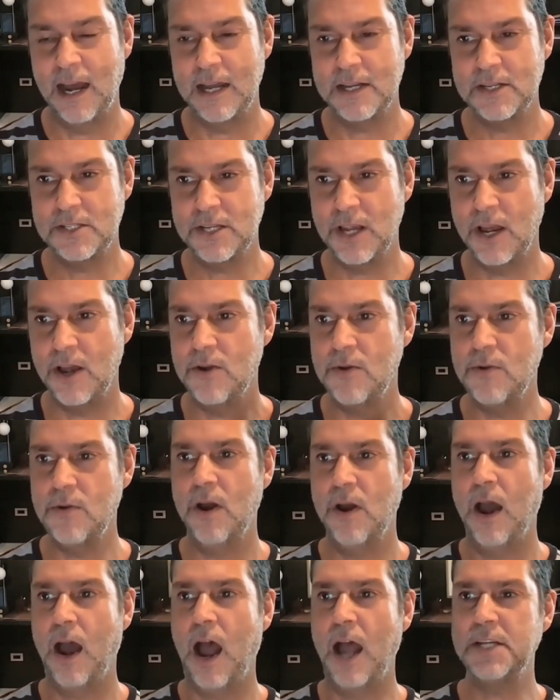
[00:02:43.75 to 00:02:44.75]
So
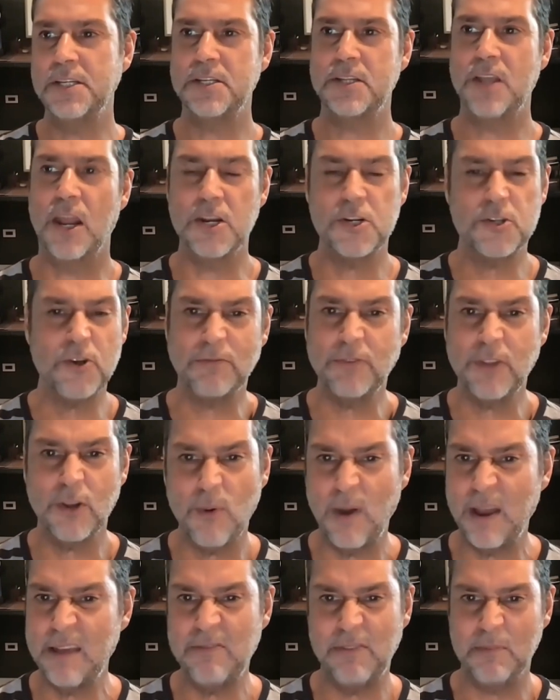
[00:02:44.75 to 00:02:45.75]
I just kind of drifted
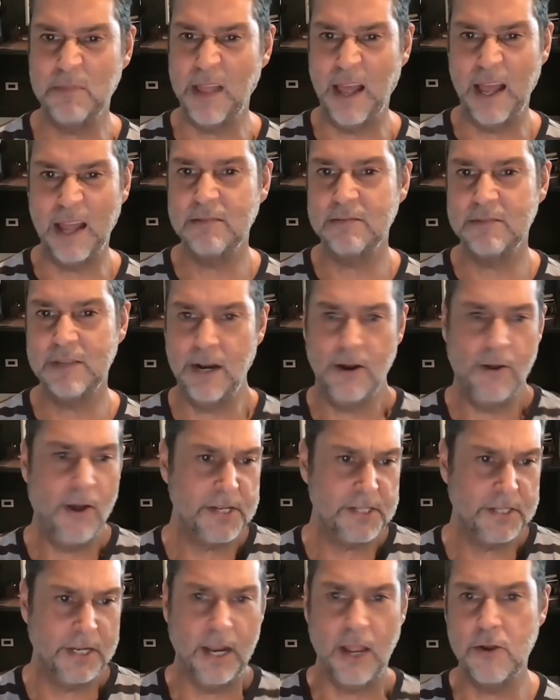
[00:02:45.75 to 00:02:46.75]
away from that. You know, I
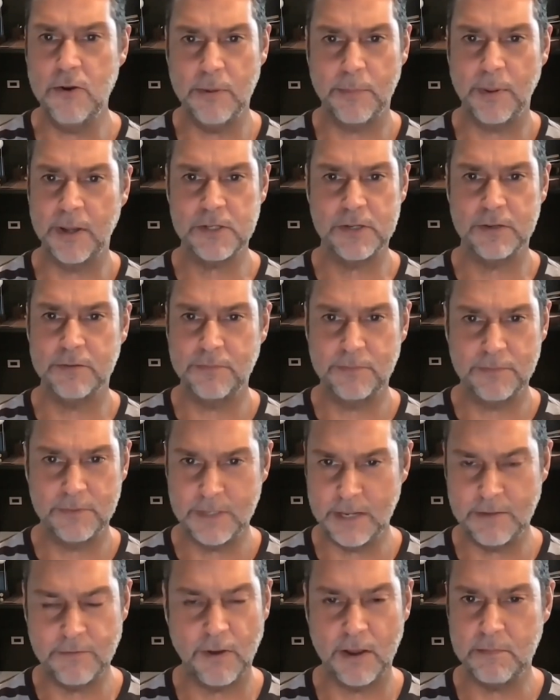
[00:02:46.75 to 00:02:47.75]
still own a bunch of
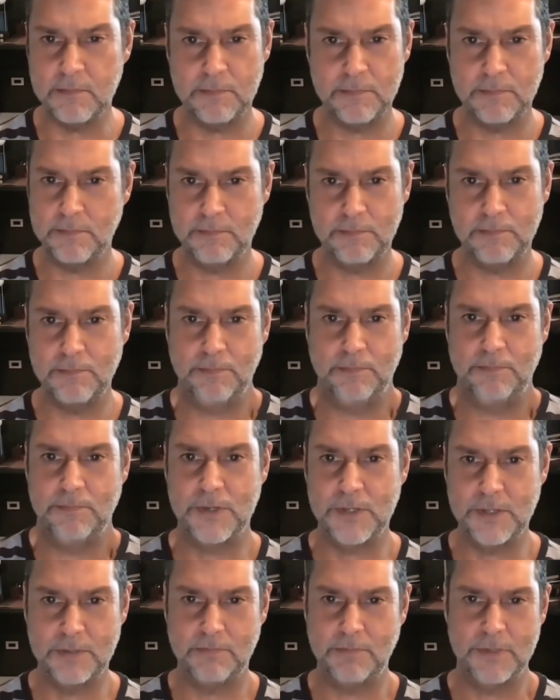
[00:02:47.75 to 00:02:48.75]
DeFi
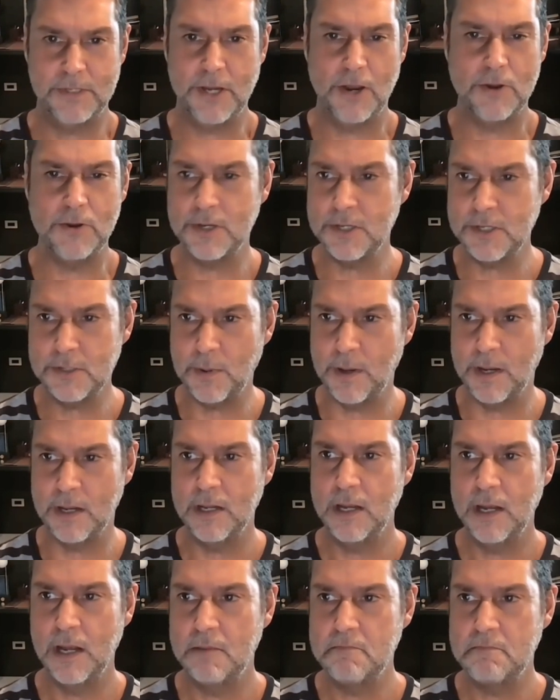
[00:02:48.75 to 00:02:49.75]
tokens, but
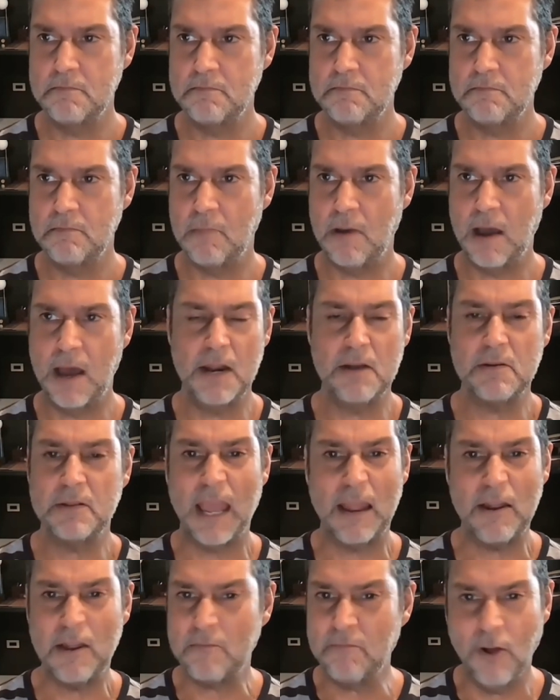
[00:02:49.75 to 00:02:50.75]
I don't
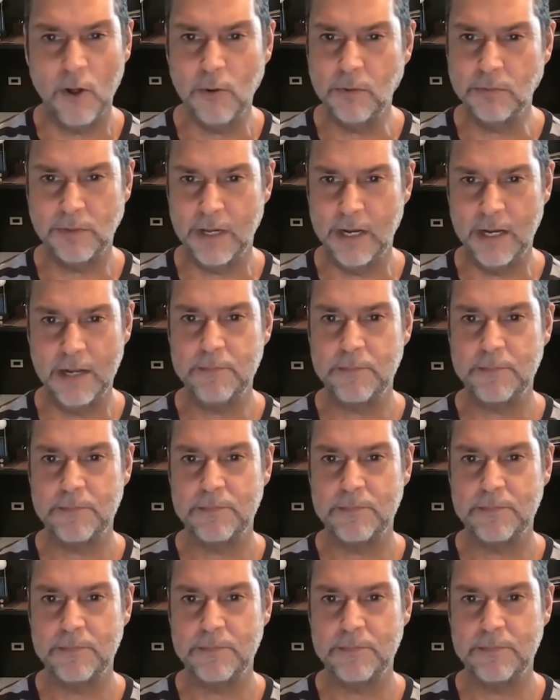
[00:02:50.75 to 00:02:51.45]
get involved in it.